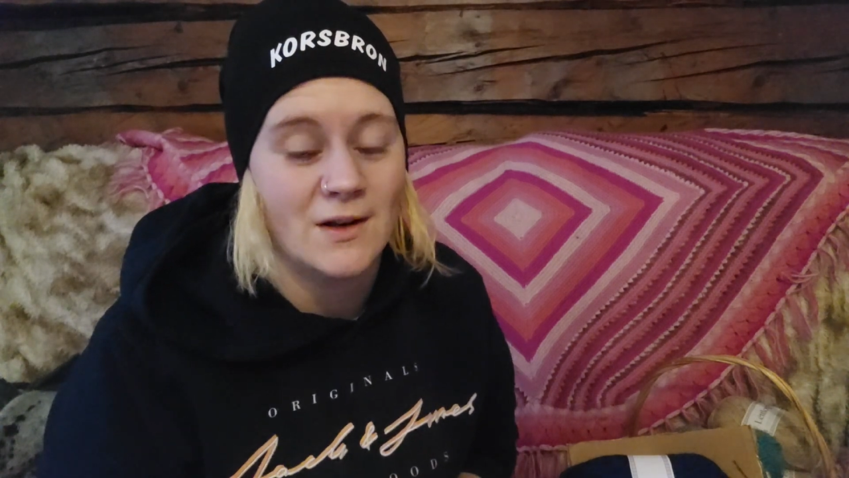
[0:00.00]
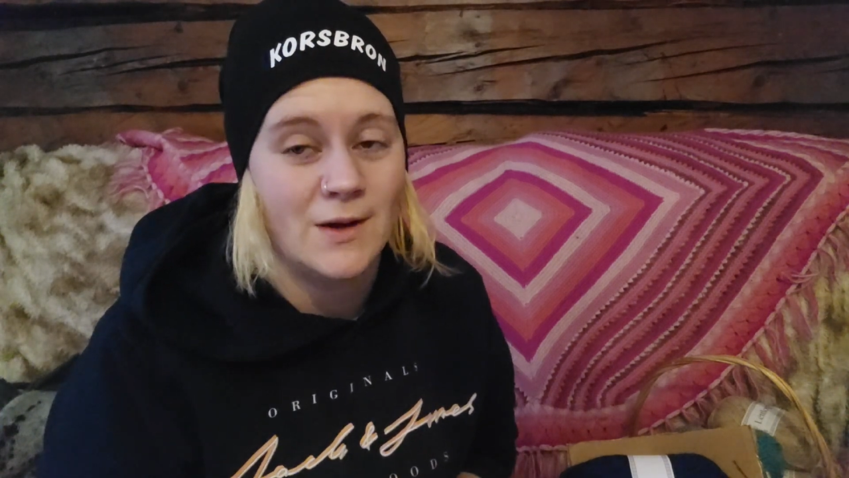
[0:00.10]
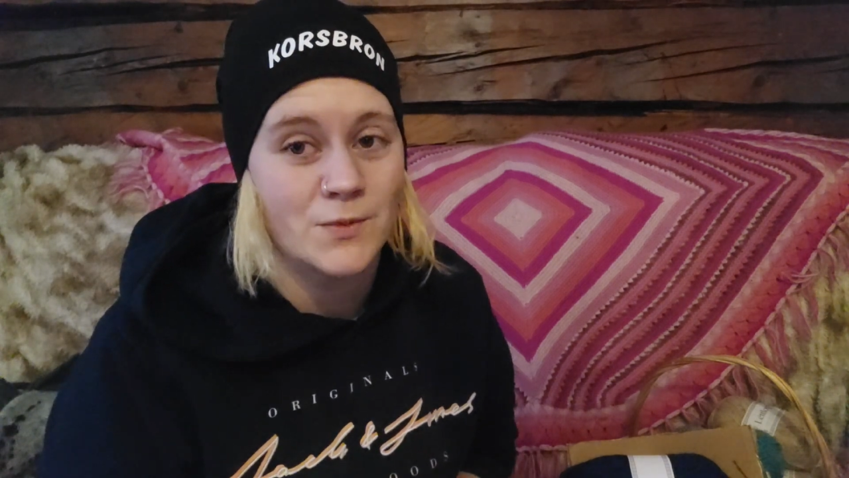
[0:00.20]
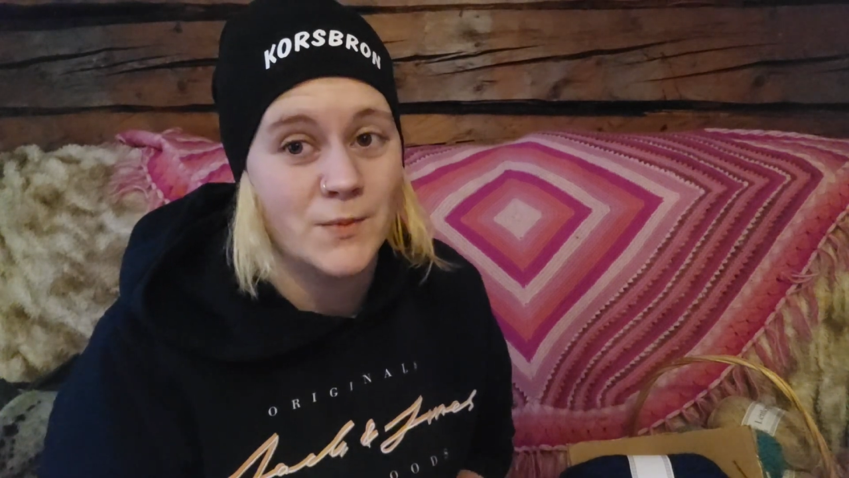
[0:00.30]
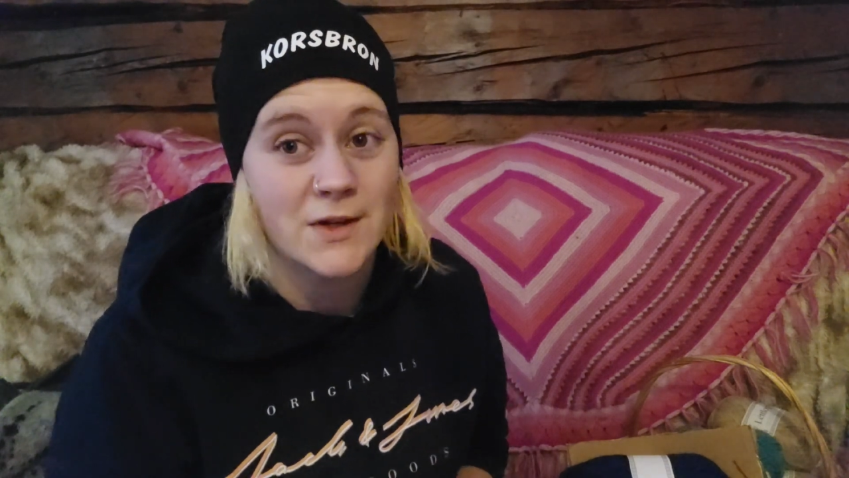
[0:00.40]

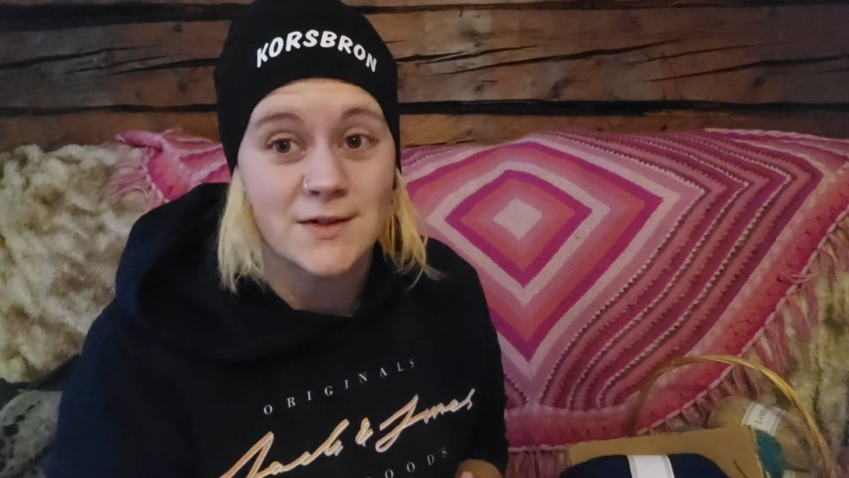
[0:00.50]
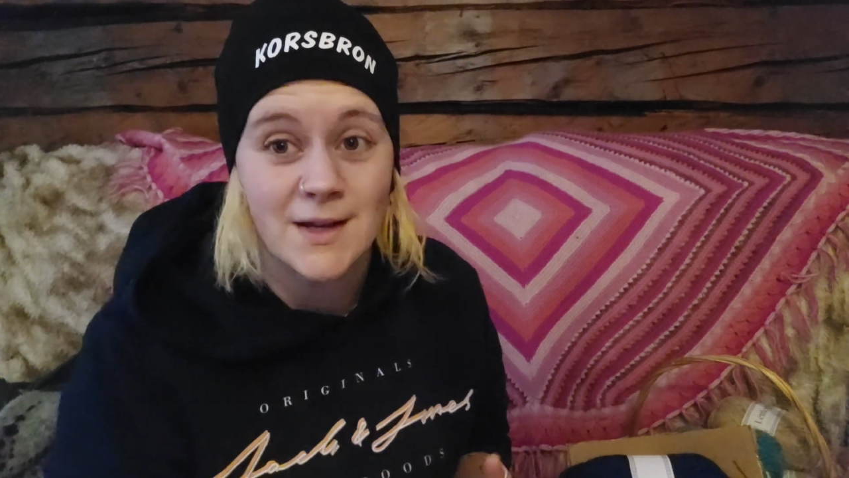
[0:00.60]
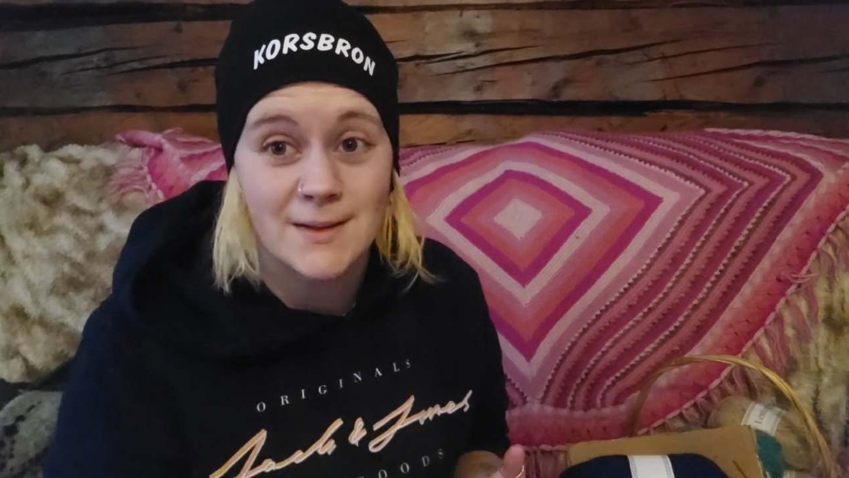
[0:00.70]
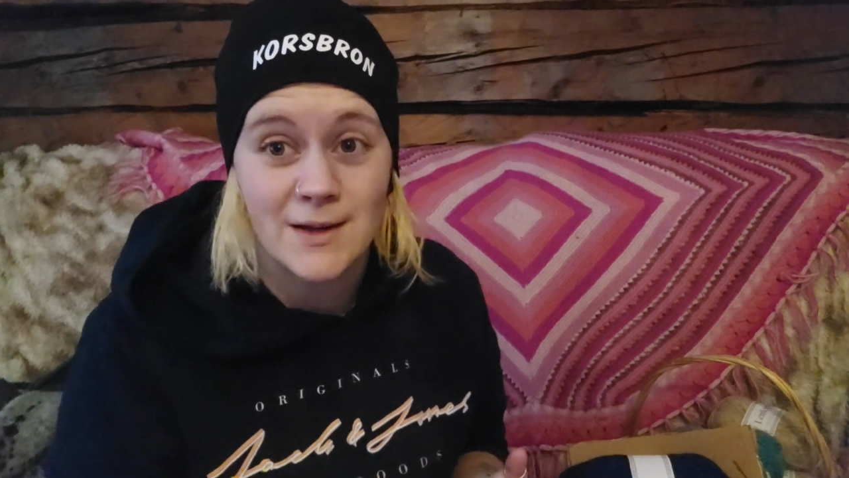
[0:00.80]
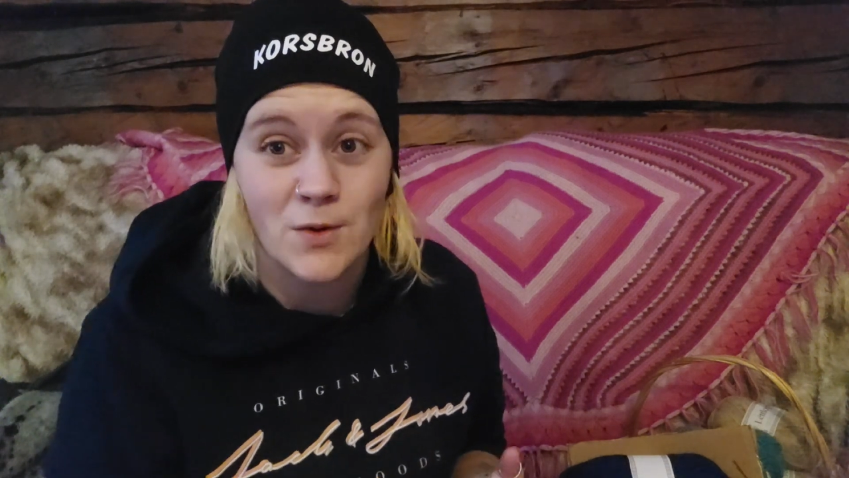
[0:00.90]
out, because
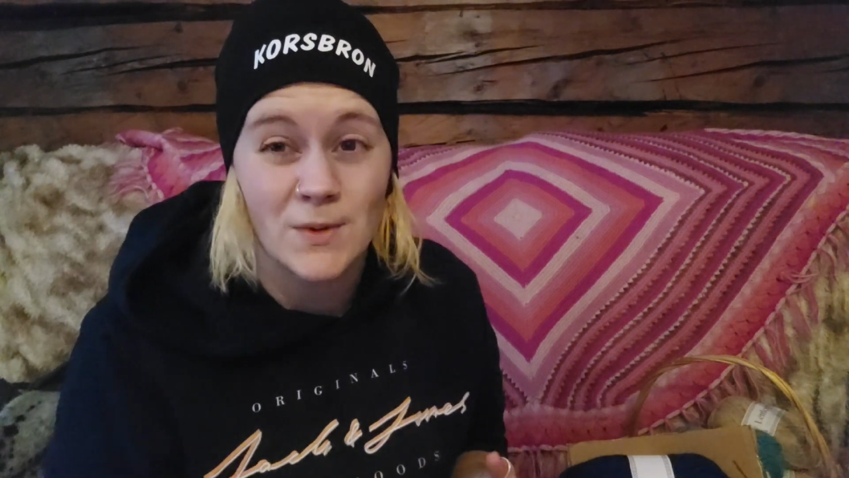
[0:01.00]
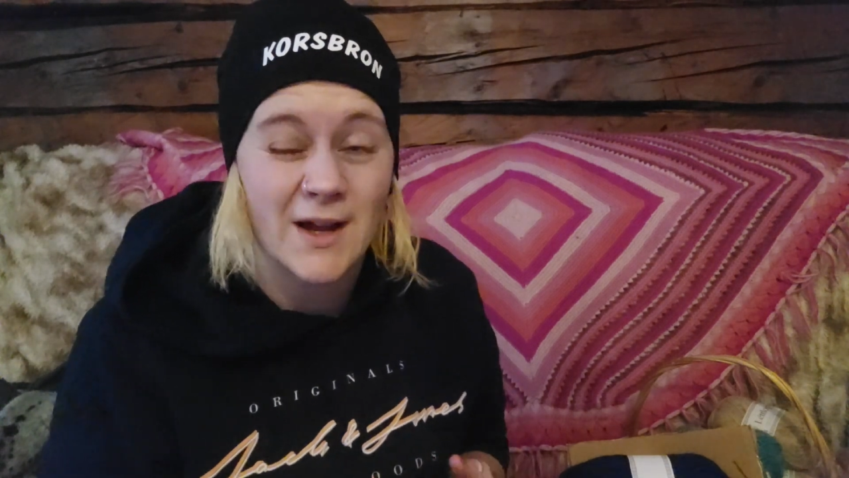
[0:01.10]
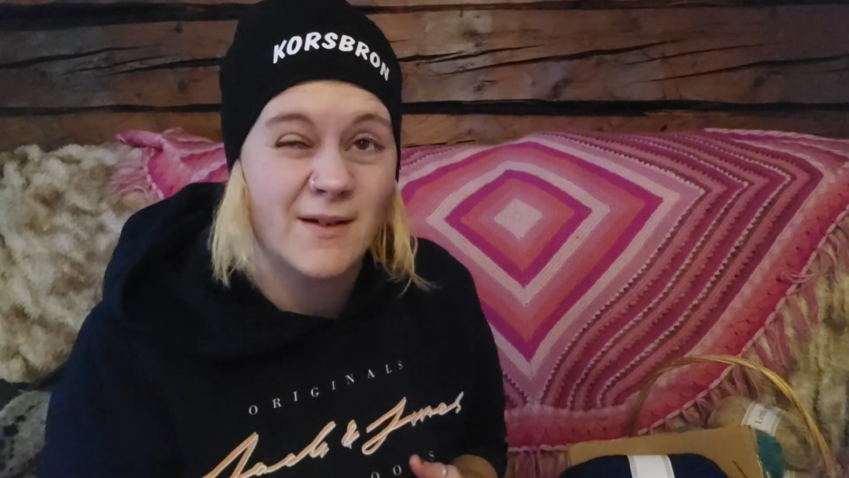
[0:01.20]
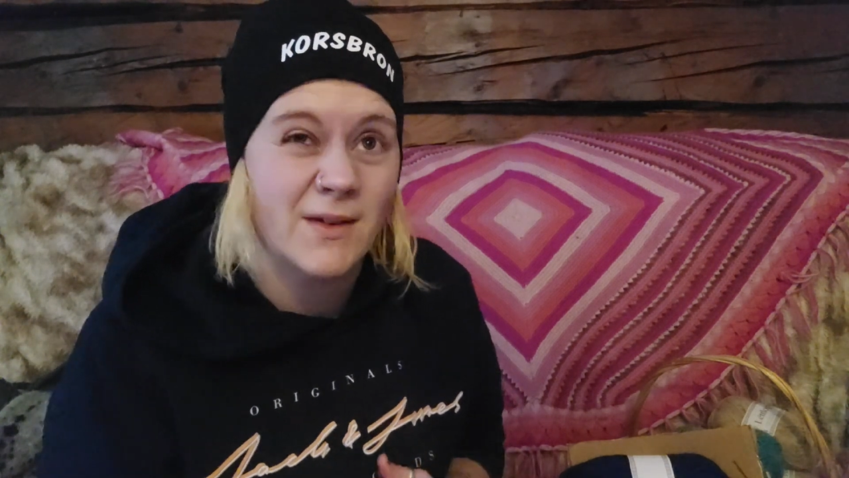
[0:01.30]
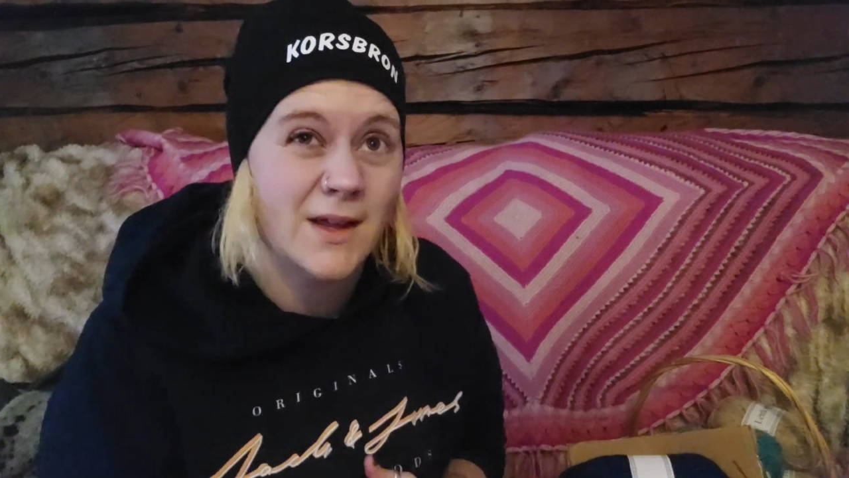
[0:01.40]
I only have